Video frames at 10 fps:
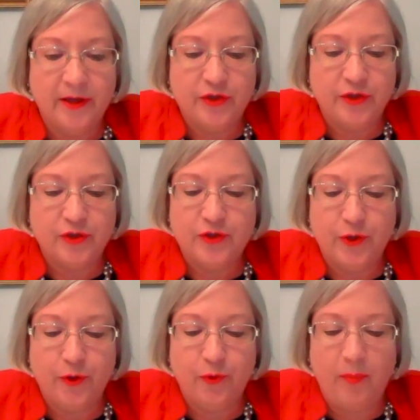to
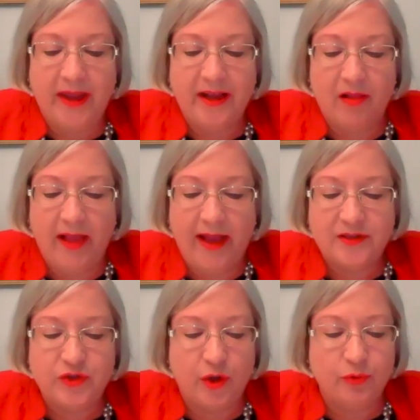Zoom and
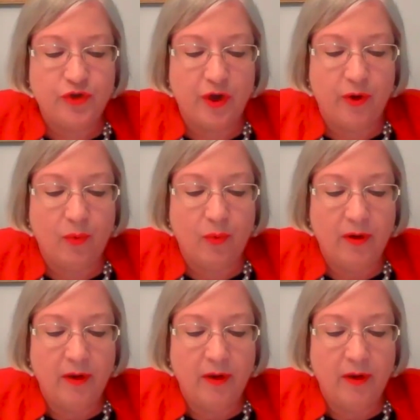Class Dojo.